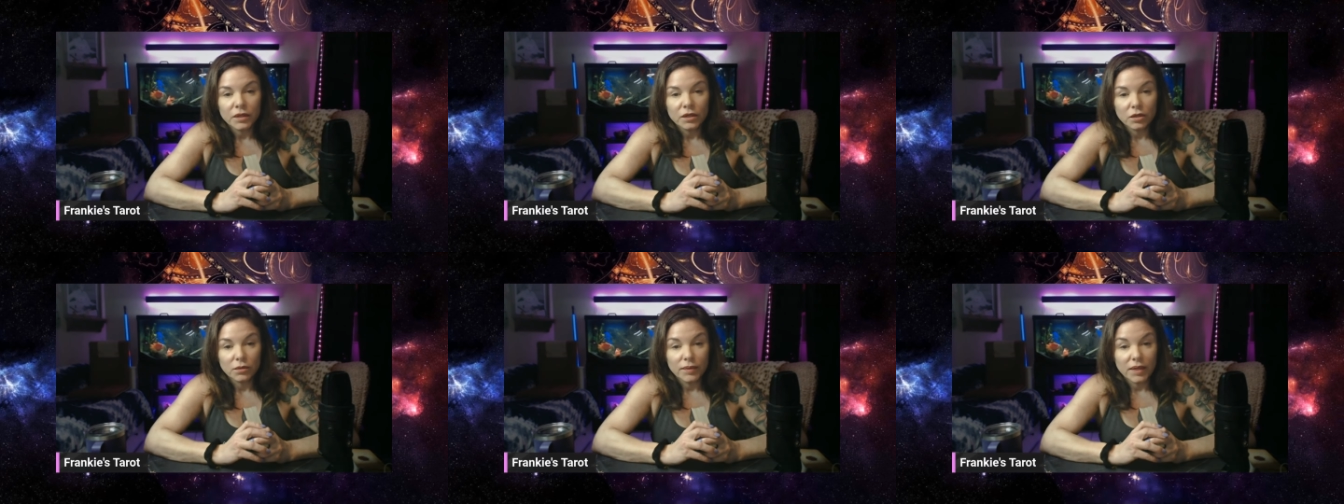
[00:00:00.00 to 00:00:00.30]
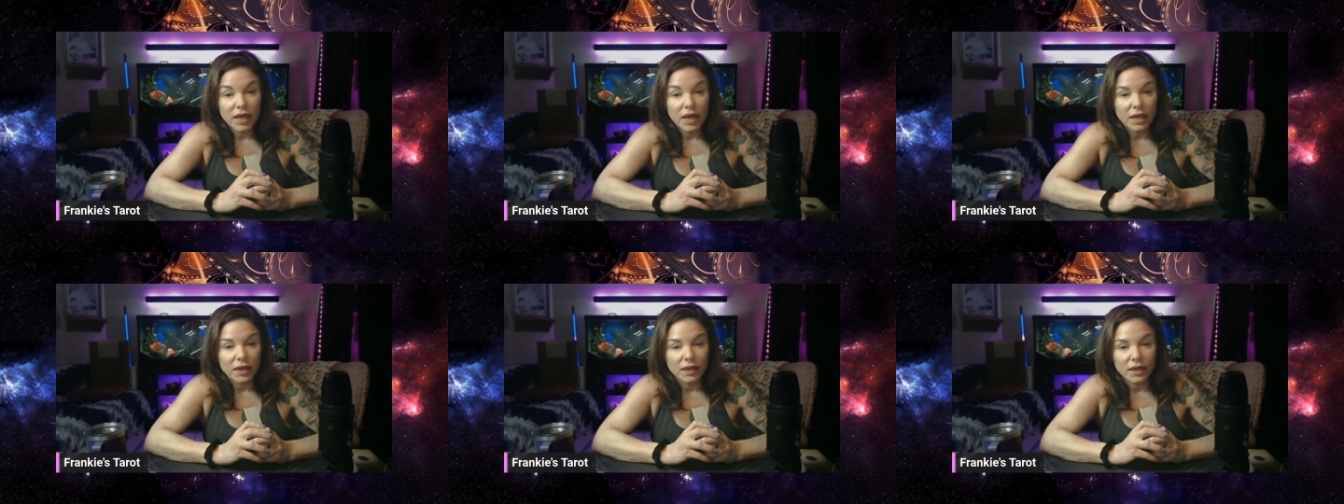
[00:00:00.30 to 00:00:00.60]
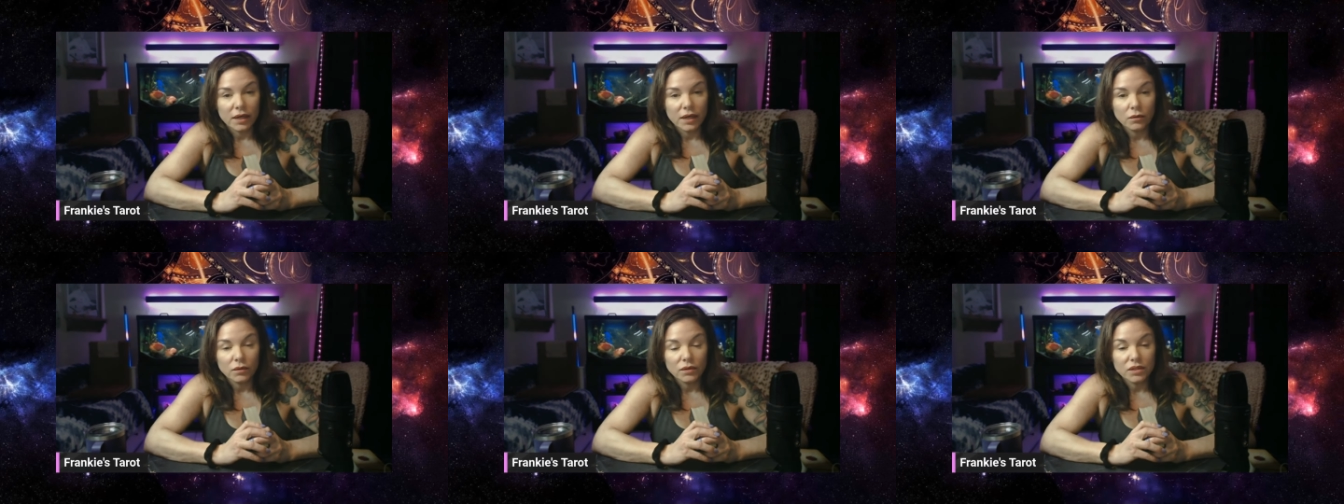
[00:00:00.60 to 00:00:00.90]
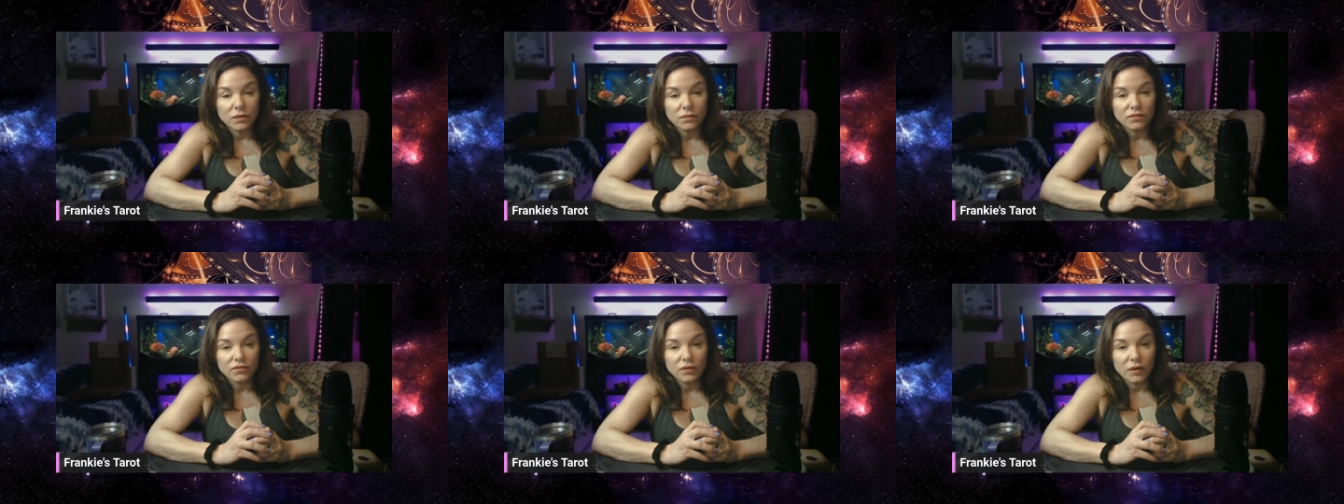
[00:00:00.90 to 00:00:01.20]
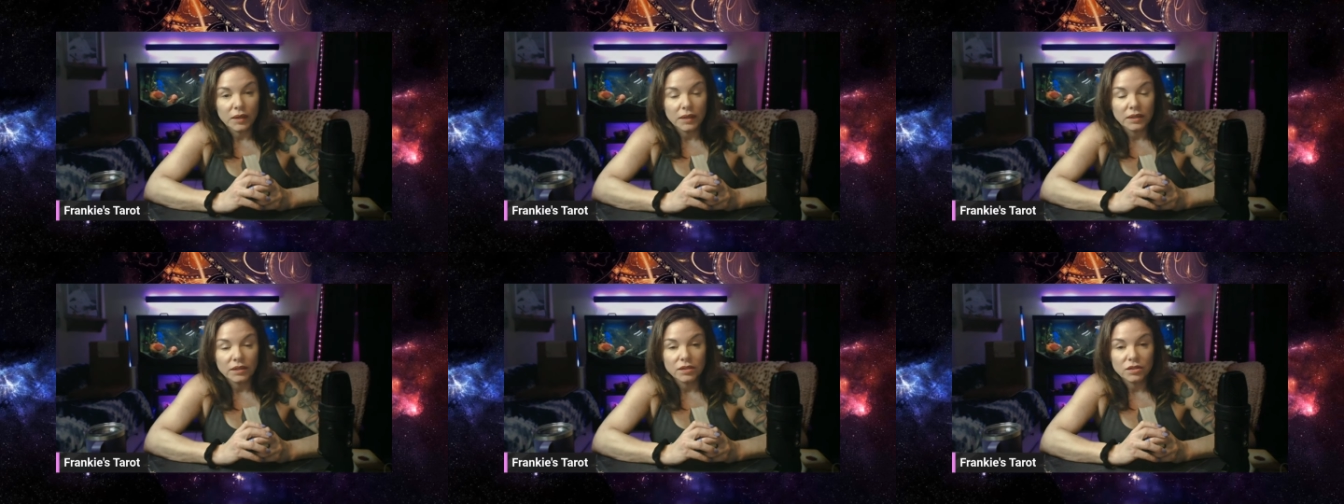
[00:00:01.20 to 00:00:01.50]
Could be hanging out with some
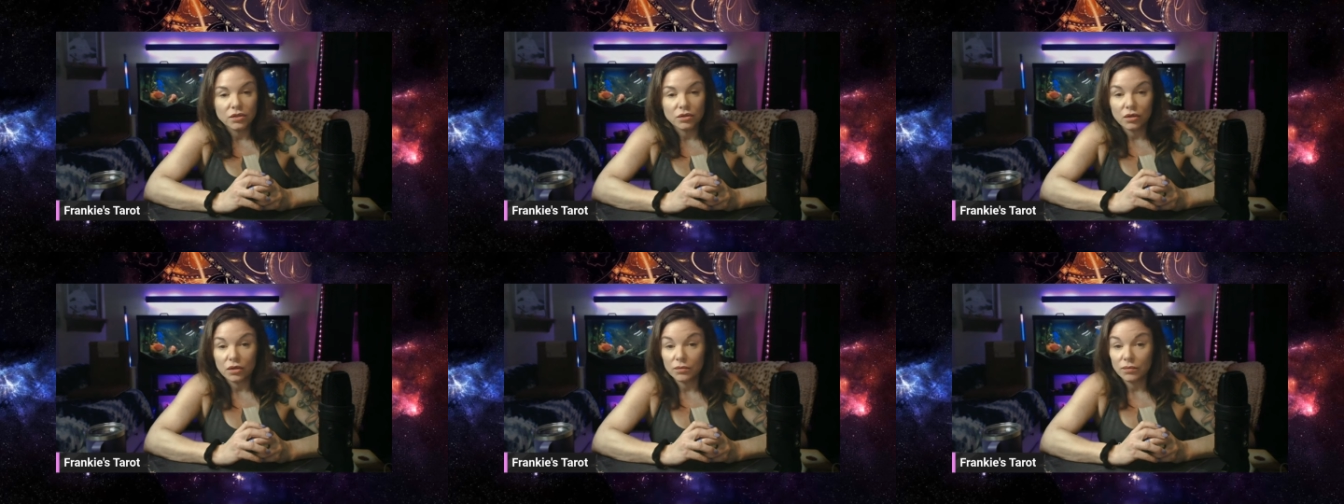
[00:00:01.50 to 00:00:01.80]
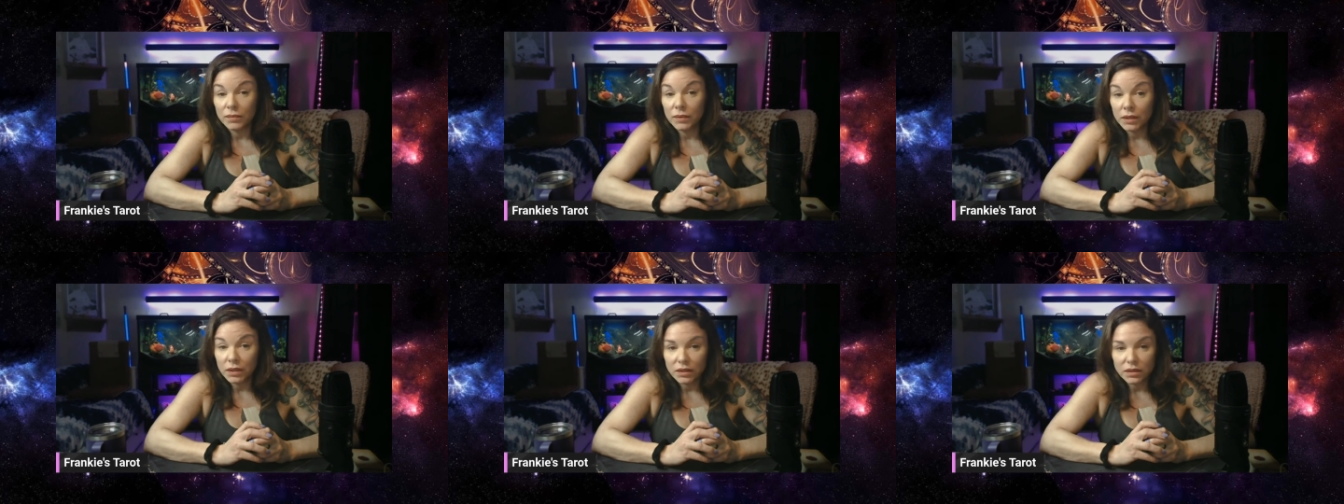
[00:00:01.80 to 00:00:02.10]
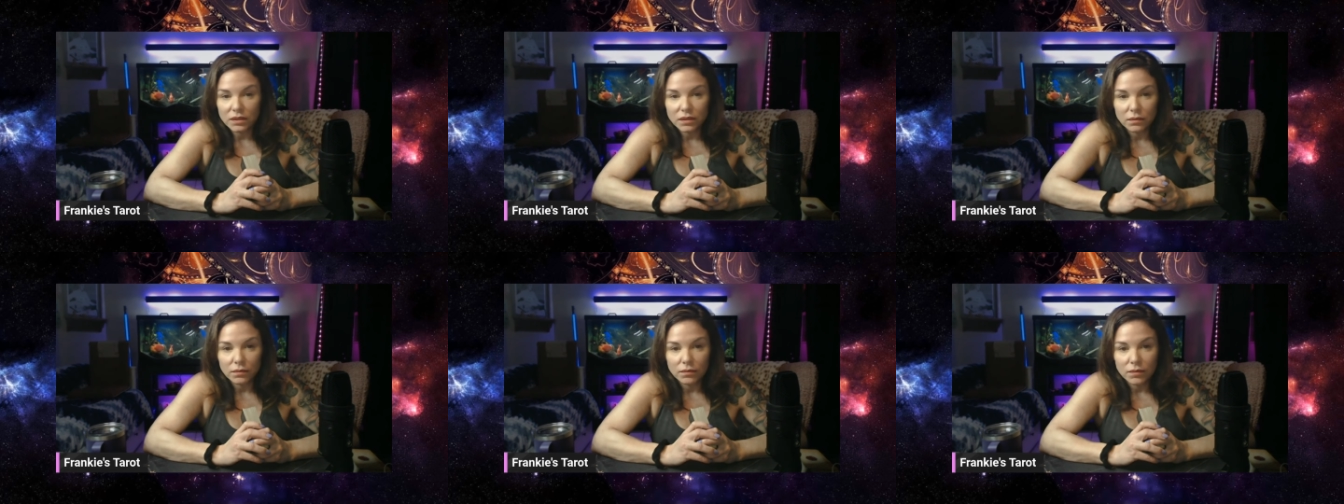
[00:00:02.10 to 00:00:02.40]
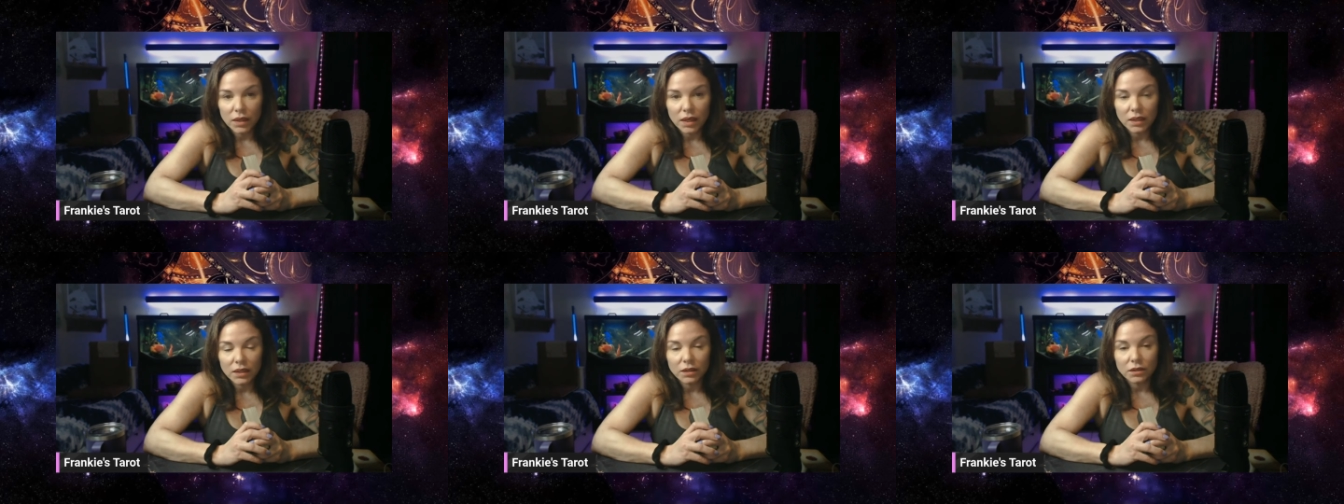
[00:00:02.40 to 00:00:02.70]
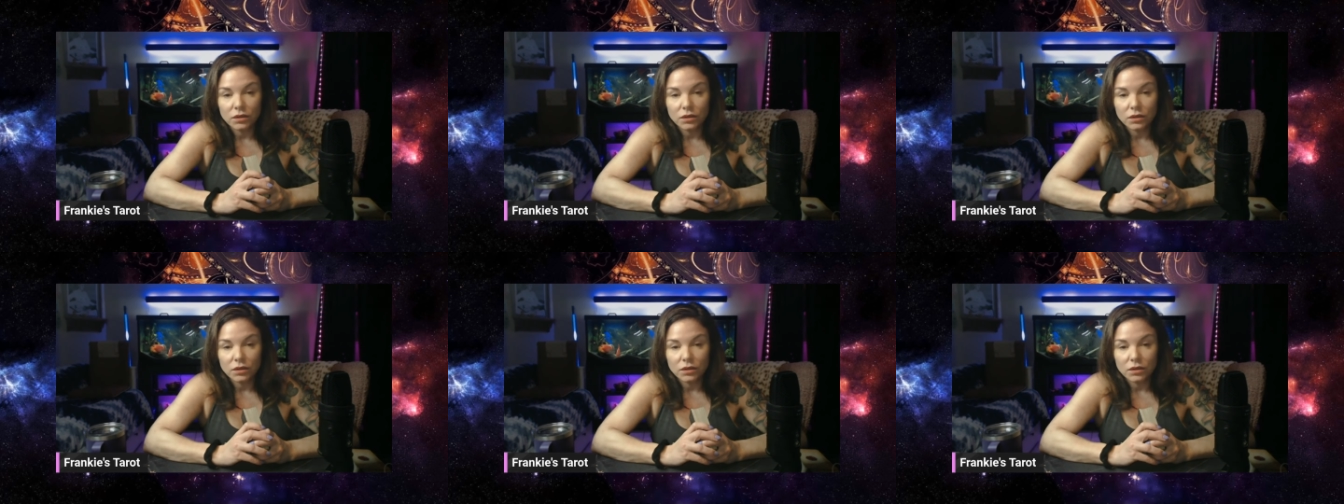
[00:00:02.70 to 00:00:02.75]
friends. You could meet somebody.